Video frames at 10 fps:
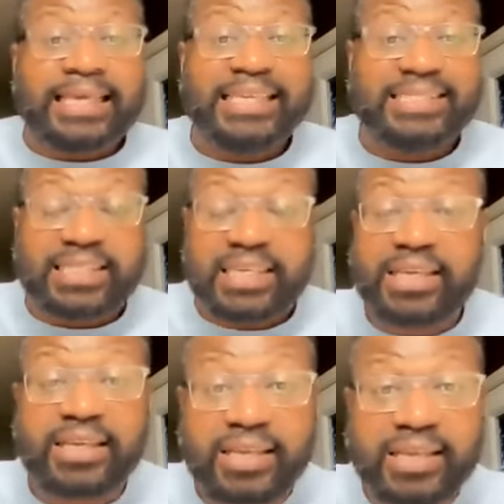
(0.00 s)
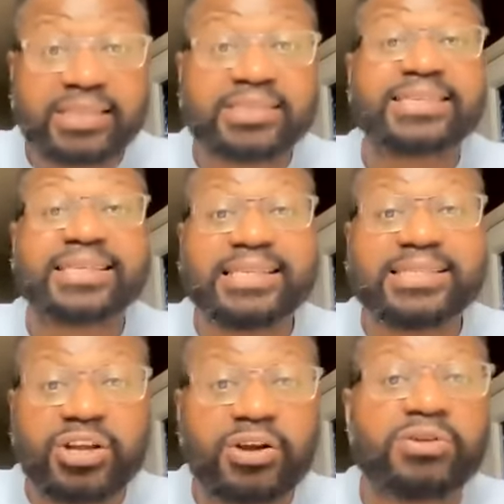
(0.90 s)
His his
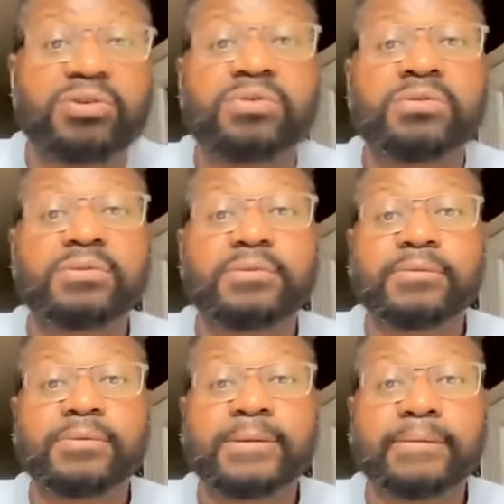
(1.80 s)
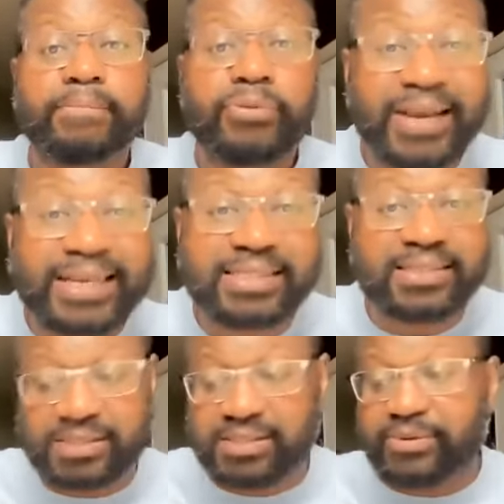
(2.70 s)
eternal
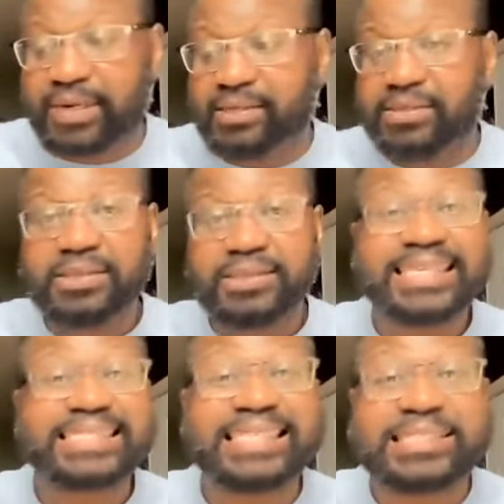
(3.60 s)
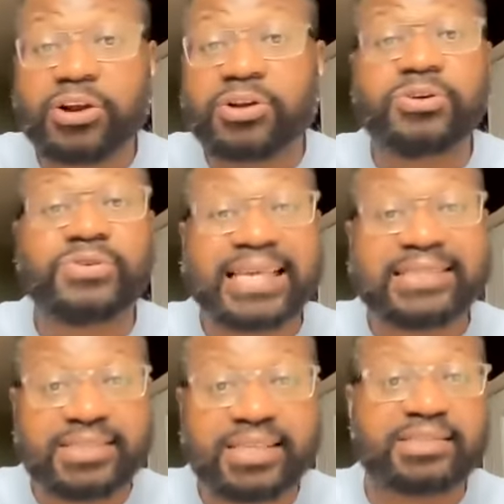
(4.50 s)
presence, right? His eternal
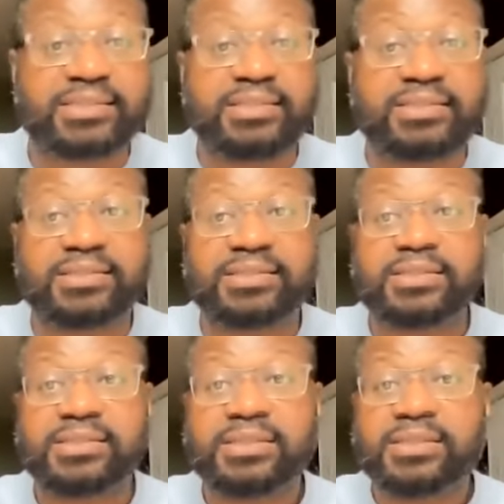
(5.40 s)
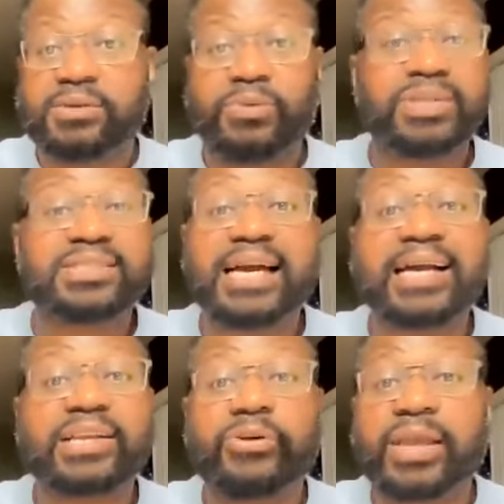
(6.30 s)
existence. What is
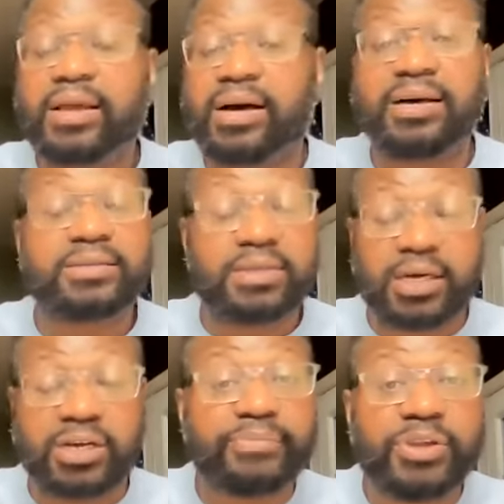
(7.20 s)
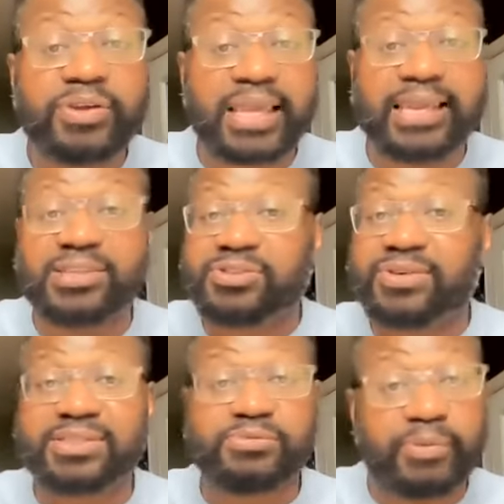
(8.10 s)
God create, uh, uh, communicating
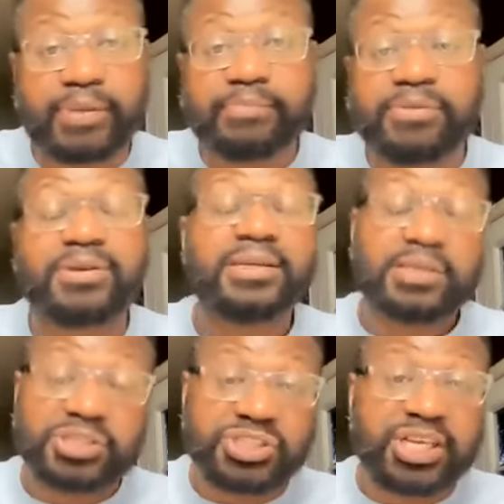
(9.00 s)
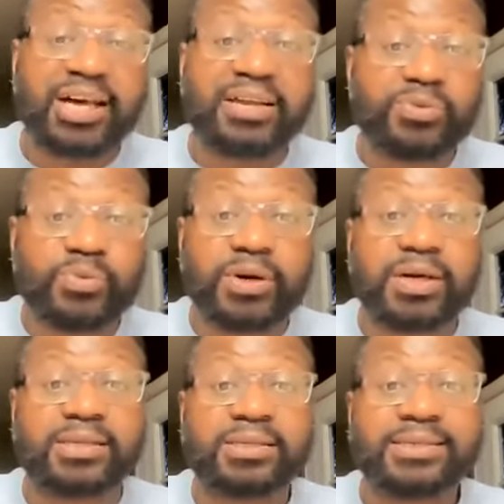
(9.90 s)
to us? Remember John
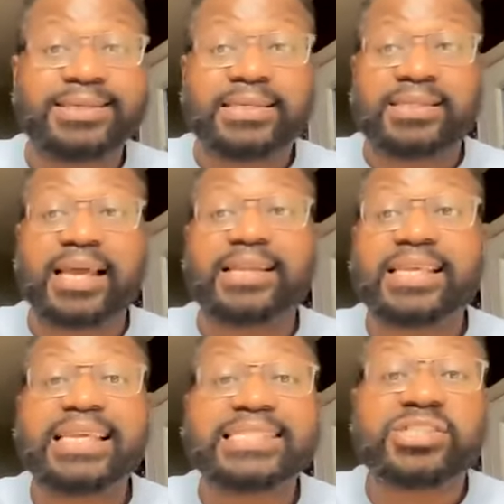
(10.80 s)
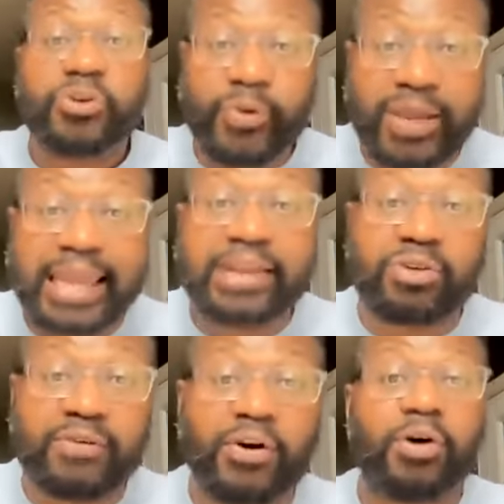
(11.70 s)
1 that he is the
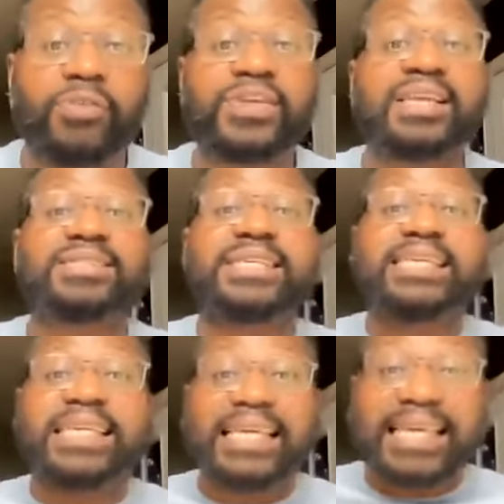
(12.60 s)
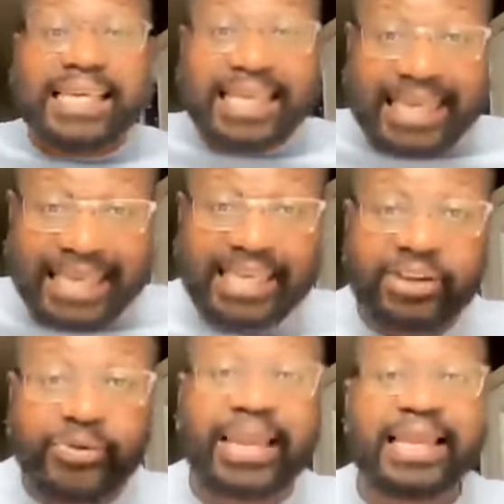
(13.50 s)
creator of all things. He
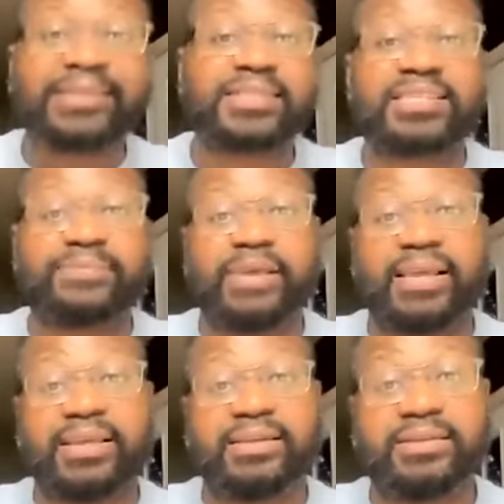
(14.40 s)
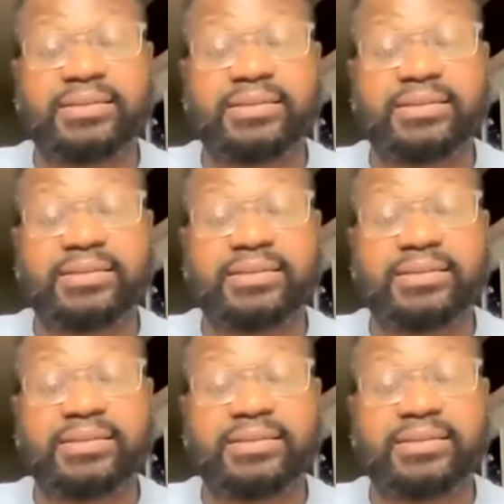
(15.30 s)
created this man.